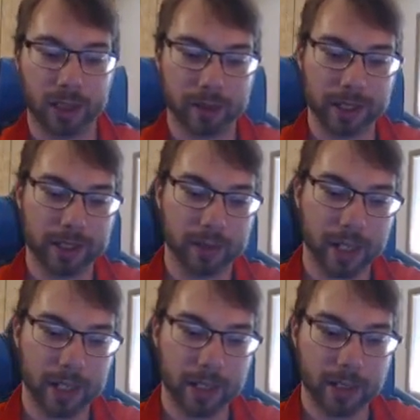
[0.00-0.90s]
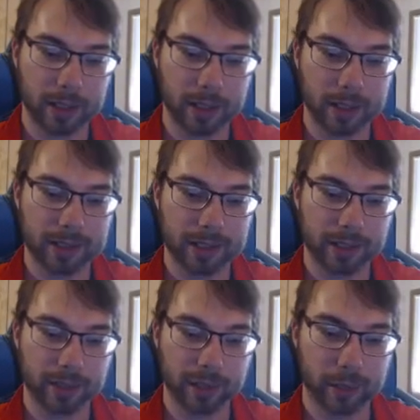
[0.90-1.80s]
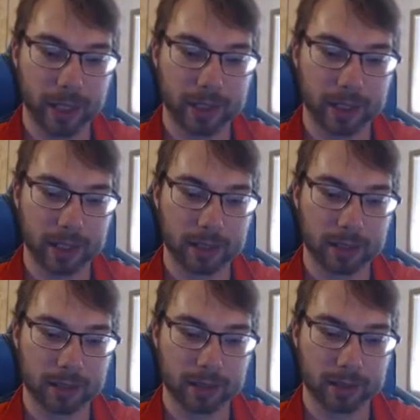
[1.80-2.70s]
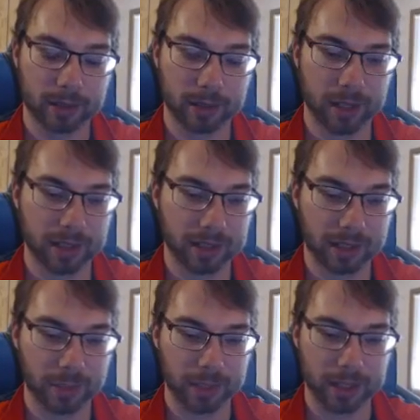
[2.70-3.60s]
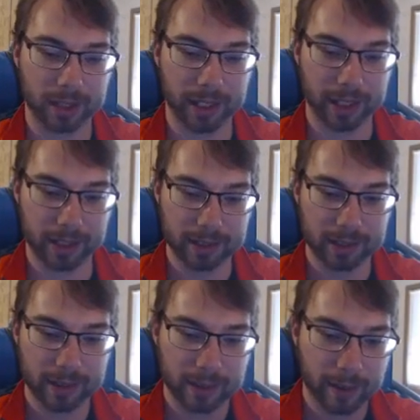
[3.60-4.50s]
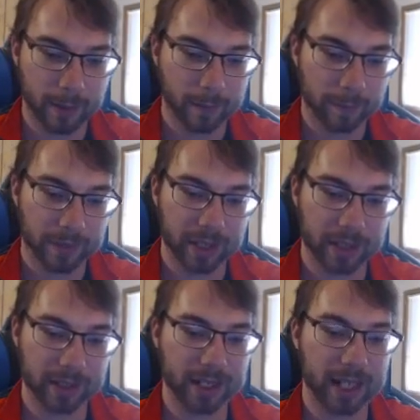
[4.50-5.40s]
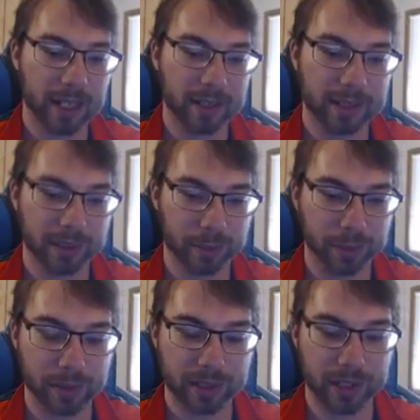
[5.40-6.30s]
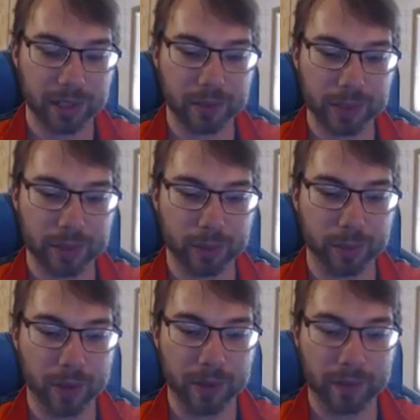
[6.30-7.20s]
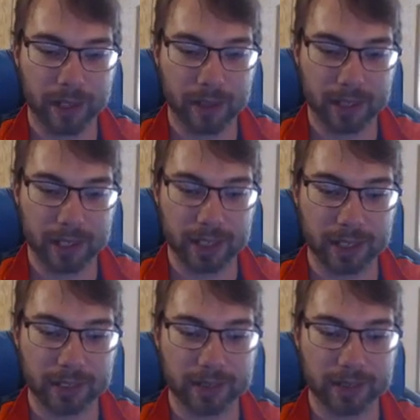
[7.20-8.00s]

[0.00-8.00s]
crazy grind. This is actually a really bad deck, or not deck, but hand. This is not how this is supposed to go. We drew both of our like